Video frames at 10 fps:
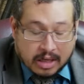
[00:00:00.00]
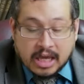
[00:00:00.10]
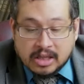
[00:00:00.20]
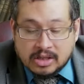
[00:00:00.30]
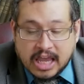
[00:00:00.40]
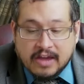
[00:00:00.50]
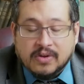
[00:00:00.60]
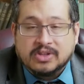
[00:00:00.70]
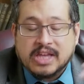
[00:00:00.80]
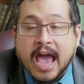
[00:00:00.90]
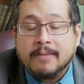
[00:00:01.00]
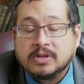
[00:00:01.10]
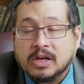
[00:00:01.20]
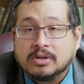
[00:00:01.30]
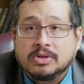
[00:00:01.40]
in David's
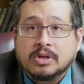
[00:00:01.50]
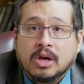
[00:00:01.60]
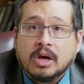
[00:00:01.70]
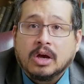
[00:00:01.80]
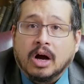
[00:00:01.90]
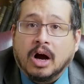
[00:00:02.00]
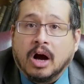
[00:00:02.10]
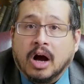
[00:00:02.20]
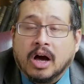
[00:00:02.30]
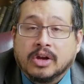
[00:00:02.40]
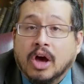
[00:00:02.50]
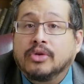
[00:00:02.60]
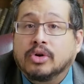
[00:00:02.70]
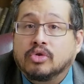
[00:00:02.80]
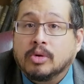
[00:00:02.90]
absence,
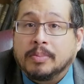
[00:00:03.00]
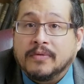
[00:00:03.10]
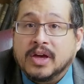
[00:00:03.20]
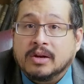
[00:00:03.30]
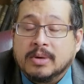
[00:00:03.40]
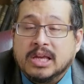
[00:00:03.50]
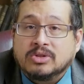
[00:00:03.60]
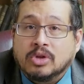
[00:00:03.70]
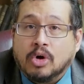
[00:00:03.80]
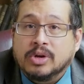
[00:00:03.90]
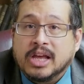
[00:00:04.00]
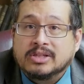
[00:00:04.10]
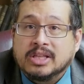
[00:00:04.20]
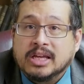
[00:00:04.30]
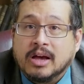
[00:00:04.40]
another group of enemies known
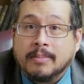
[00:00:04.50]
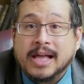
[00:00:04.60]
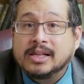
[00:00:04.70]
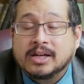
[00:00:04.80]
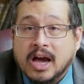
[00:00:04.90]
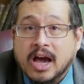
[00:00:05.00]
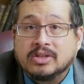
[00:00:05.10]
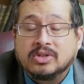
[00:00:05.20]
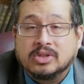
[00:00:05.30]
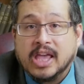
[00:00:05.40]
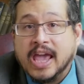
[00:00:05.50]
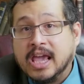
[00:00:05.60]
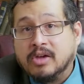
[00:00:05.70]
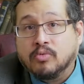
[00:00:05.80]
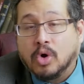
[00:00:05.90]
as the Amalekites,
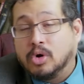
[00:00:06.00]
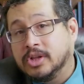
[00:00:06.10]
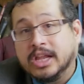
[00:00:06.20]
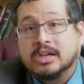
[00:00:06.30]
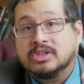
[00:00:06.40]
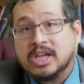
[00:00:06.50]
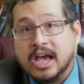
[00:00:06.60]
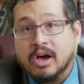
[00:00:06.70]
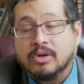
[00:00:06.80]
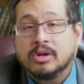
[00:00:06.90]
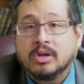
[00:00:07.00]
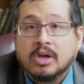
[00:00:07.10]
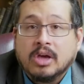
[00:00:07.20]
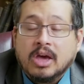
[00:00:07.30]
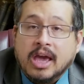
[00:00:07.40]
they rolled into town
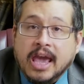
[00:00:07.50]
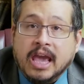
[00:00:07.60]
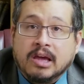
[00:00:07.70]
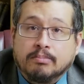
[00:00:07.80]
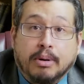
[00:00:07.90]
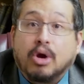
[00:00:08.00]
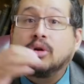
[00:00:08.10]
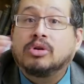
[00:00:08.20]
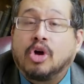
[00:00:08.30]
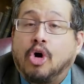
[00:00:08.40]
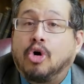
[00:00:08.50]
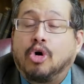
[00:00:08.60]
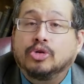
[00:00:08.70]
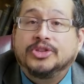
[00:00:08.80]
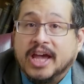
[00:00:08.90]
and burned the
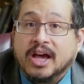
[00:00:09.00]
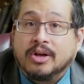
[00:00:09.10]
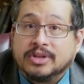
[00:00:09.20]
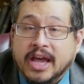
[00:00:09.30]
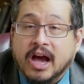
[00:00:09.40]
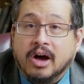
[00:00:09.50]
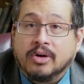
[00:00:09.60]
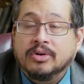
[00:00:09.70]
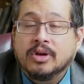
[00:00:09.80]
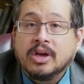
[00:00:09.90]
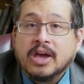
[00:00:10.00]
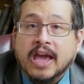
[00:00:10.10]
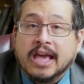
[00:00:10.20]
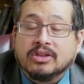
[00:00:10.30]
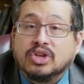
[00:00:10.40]
whole town down
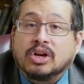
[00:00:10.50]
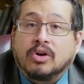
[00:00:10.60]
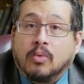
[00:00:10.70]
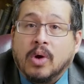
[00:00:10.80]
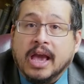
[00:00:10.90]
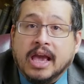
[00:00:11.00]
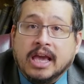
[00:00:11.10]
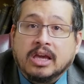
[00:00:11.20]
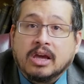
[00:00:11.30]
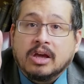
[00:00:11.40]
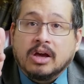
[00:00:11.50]
and took away